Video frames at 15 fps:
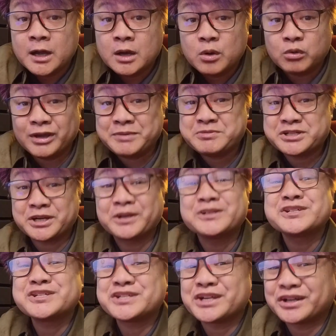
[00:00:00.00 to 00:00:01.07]
Waveshare
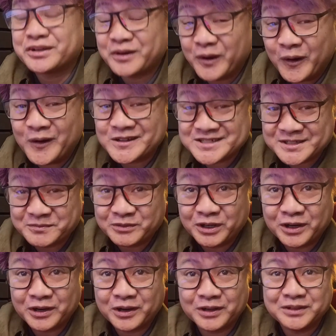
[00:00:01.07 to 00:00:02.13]
share awesome
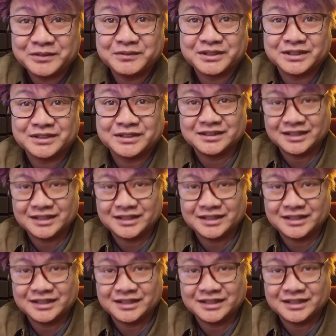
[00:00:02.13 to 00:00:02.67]
hardware.